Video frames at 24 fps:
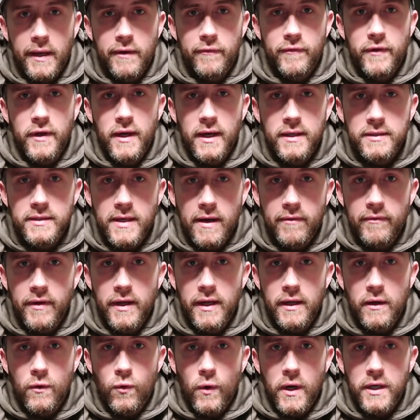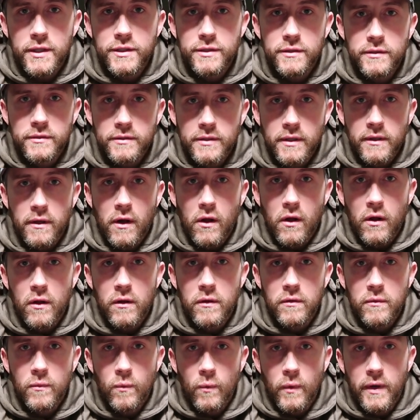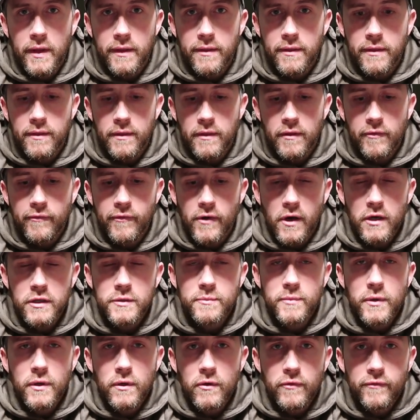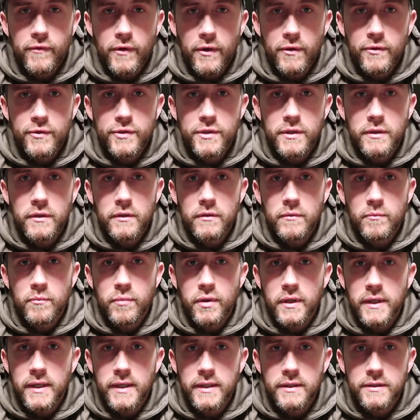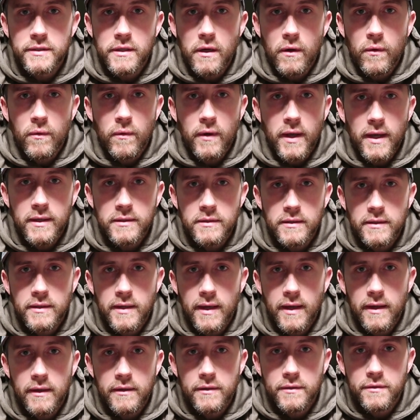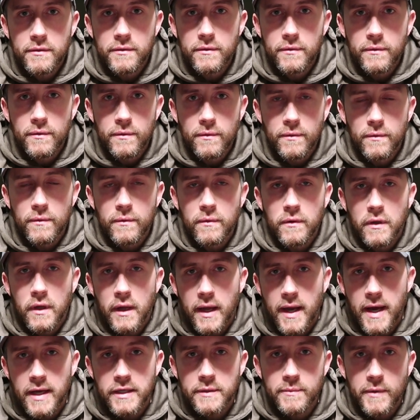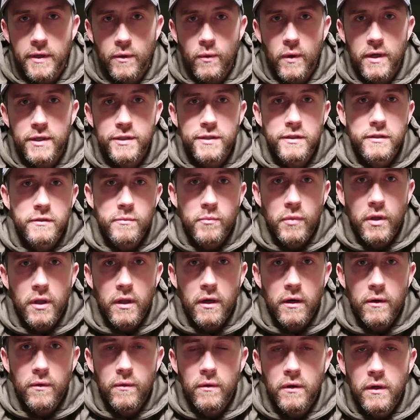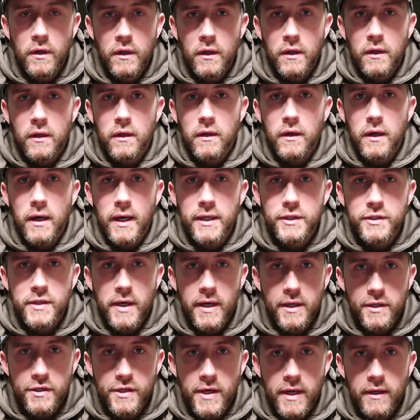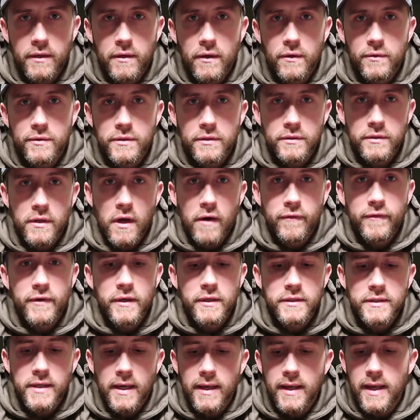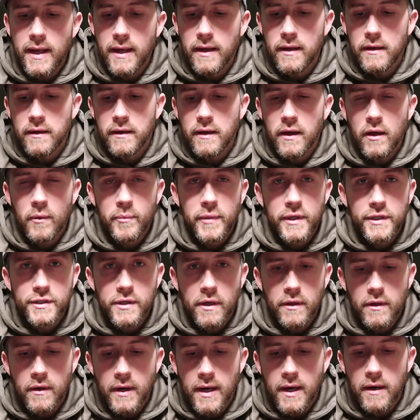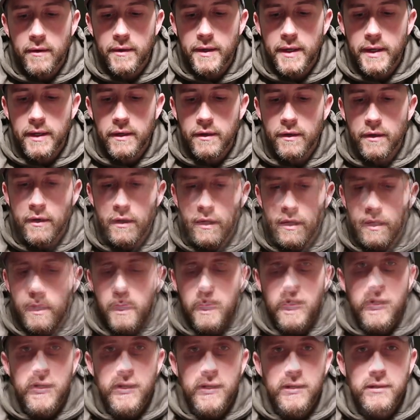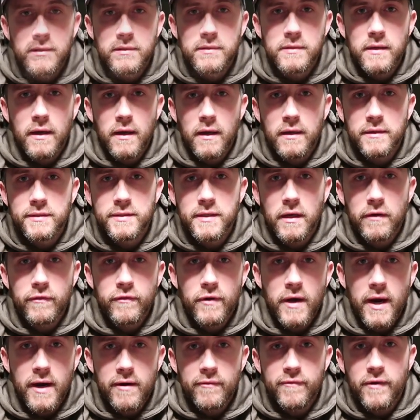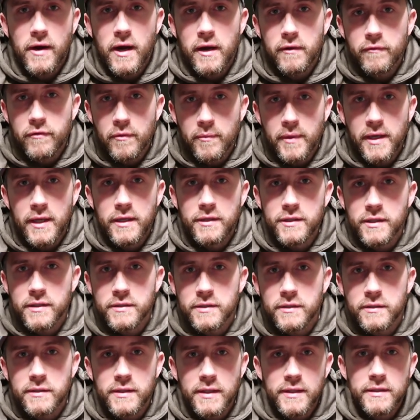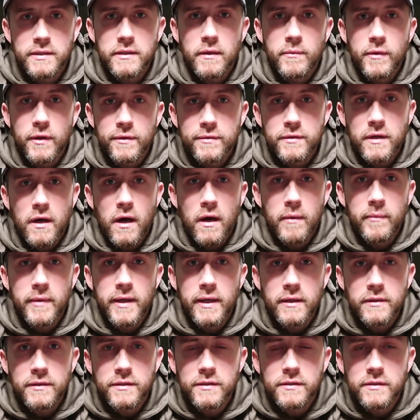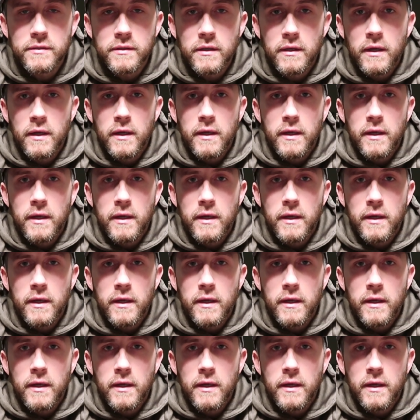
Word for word: if you guys have any questions at all with the Fox Pro Fusion, please don't hesitate to ask me questions below. I try to check those as often as I can, help each other out here. It is uh, self-gratifying for me just to see some of those comments